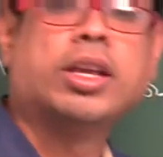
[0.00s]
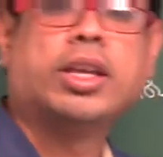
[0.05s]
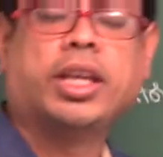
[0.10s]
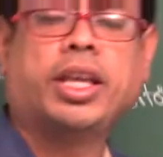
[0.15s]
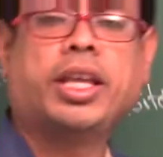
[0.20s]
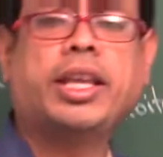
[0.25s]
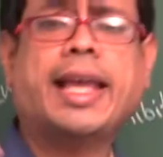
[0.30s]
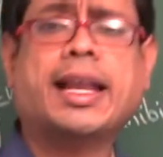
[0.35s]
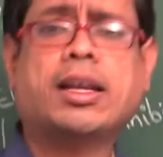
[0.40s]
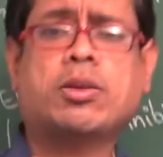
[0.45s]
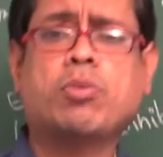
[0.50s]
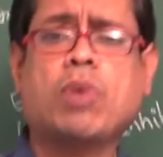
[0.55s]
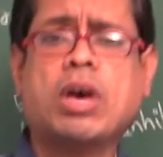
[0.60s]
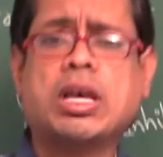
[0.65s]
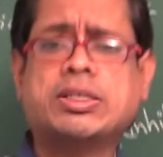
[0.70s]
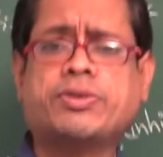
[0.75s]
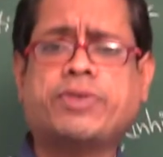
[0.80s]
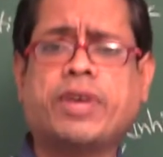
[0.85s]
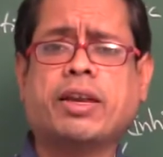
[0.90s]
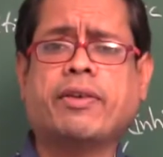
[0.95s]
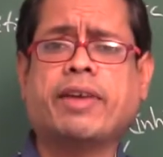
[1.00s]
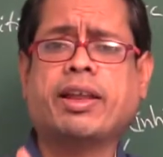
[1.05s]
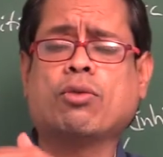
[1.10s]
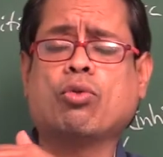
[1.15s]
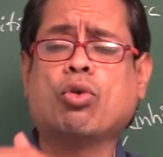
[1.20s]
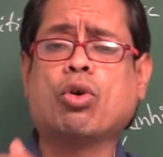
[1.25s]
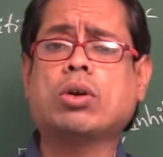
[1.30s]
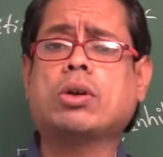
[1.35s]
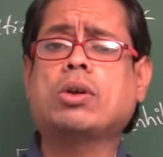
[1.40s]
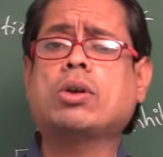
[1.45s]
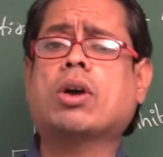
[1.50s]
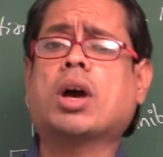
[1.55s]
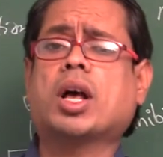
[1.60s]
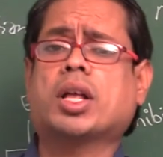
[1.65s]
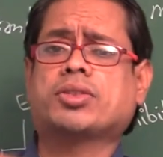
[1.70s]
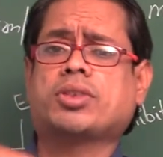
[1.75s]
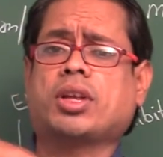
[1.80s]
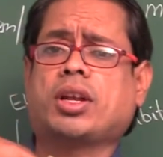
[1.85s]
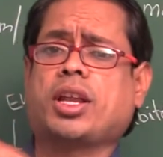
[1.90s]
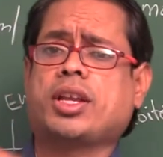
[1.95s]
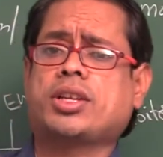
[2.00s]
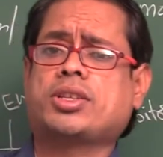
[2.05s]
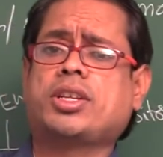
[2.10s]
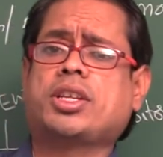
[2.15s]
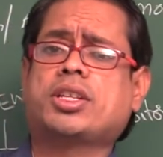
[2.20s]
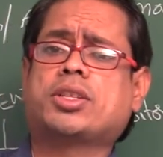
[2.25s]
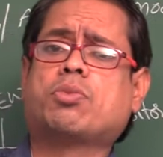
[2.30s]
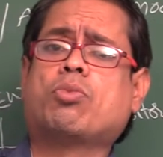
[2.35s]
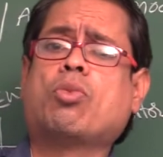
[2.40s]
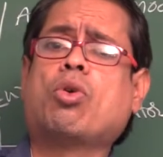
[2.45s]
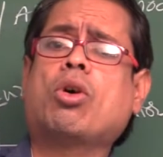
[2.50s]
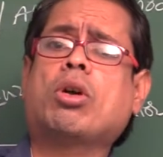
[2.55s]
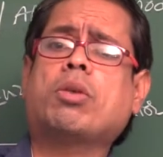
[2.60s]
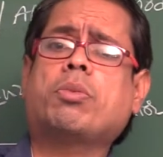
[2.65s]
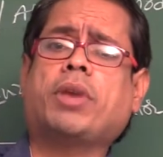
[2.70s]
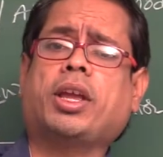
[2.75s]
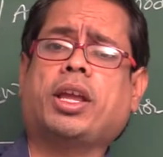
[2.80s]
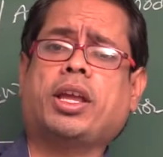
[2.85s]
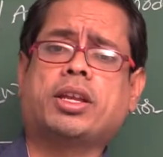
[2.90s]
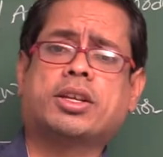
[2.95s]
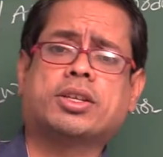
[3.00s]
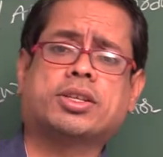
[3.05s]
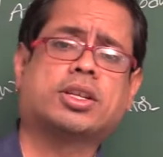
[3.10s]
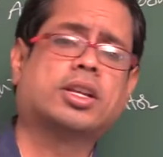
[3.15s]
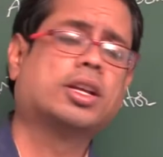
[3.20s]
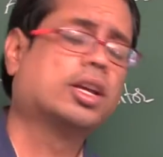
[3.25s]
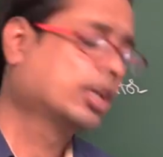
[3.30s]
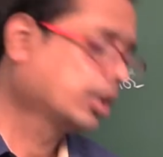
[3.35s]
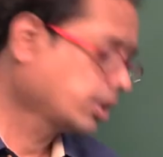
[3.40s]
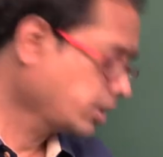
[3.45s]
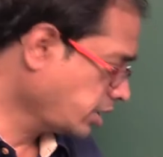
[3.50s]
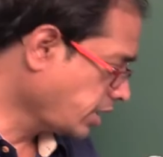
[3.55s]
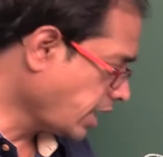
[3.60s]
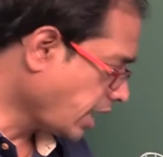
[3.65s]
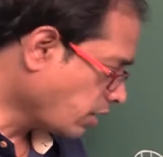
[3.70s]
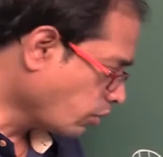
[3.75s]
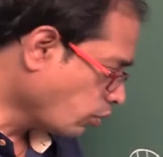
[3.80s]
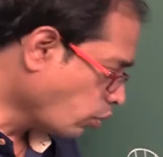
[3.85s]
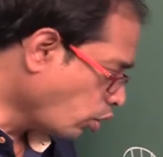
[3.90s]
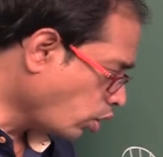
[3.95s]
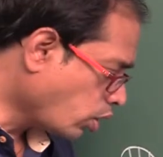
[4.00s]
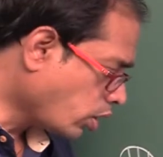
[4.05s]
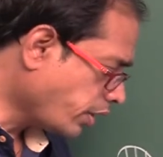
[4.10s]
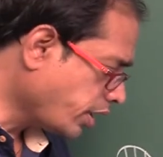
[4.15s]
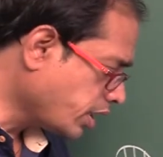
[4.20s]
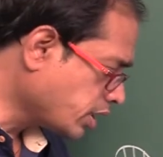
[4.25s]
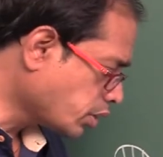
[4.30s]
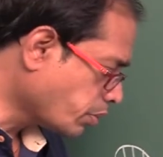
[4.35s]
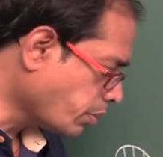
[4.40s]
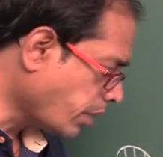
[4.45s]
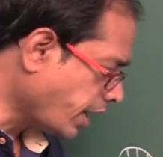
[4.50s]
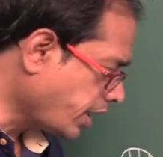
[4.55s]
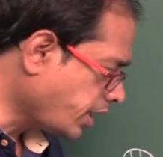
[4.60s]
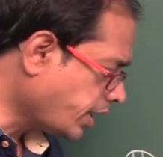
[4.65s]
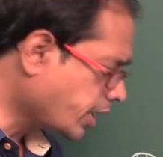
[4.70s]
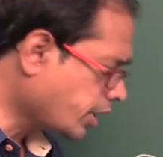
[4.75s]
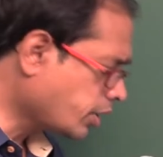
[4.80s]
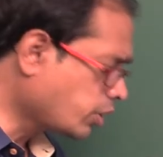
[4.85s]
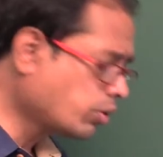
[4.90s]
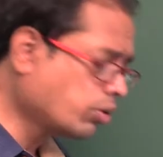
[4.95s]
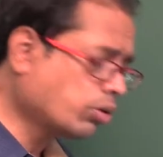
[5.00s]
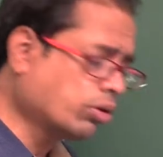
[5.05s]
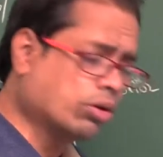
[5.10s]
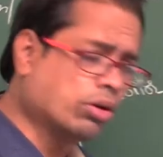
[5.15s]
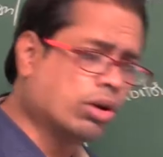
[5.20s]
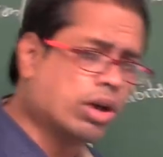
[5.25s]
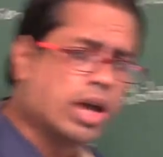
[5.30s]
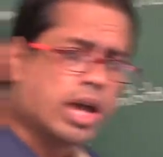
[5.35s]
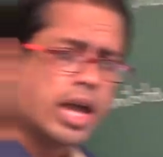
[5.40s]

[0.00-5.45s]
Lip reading: In atmosphere, when O2 concentration is more means, then O2 is binded to